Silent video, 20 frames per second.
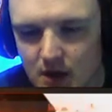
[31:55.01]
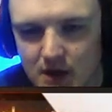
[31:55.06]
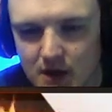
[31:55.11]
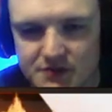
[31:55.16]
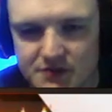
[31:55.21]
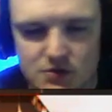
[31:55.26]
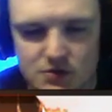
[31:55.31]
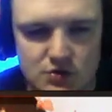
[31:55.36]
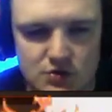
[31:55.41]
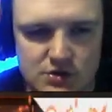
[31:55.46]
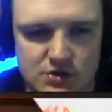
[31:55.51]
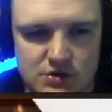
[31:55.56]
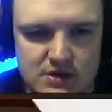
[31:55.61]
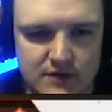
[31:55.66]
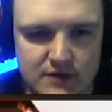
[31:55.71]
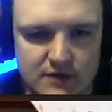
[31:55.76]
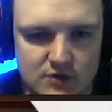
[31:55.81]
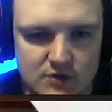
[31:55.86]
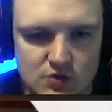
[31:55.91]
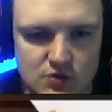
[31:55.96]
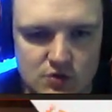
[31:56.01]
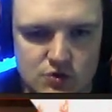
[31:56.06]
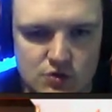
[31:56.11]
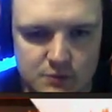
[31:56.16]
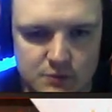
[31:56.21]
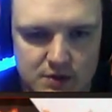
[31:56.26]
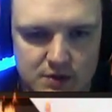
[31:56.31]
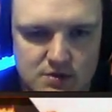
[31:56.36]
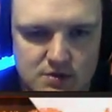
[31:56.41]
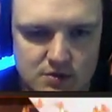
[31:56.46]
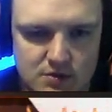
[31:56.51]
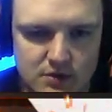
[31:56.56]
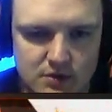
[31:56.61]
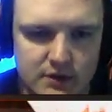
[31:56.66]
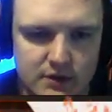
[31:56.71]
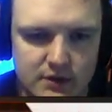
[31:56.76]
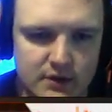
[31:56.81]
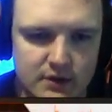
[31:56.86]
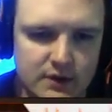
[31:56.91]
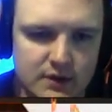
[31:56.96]
So you just have to use your pistol to
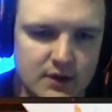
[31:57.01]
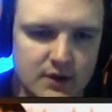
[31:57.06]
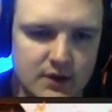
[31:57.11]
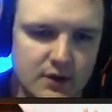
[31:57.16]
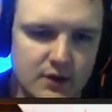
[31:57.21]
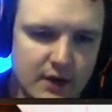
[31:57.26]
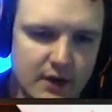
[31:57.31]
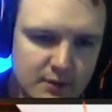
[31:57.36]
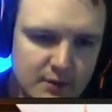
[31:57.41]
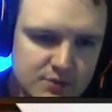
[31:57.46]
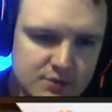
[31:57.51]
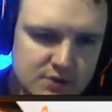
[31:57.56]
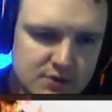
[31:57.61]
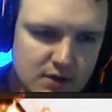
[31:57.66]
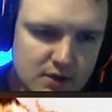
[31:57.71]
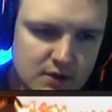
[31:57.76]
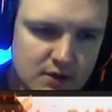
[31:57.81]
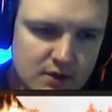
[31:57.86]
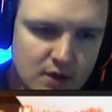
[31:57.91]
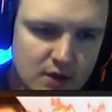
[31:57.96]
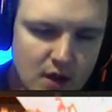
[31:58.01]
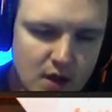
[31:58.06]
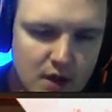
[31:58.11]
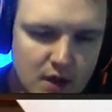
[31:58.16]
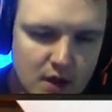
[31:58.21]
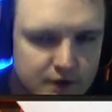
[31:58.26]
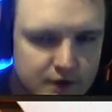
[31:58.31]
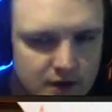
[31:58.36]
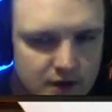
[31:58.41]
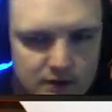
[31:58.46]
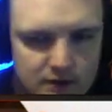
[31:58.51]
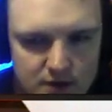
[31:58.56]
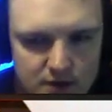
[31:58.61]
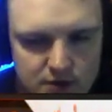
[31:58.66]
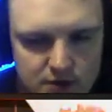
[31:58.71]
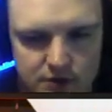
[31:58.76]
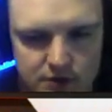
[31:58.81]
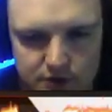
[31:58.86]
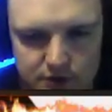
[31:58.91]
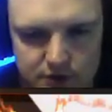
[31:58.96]
kill animals to get cloth, and then you're
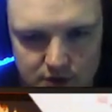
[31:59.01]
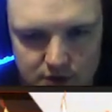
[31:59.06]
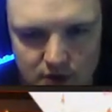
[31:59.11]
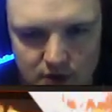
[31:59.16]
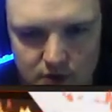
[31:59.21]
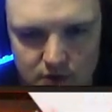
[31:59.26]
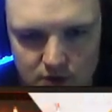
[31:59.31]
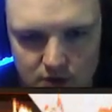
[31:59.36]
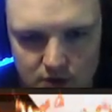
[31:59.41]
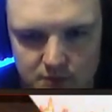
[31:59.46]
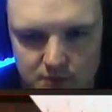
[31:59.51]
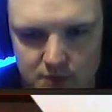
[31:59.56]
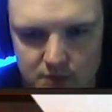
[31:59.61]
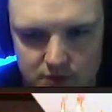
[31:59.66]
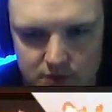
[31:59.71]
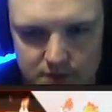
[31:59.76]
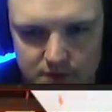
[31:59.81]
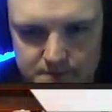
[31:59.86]
good to go. You can build it.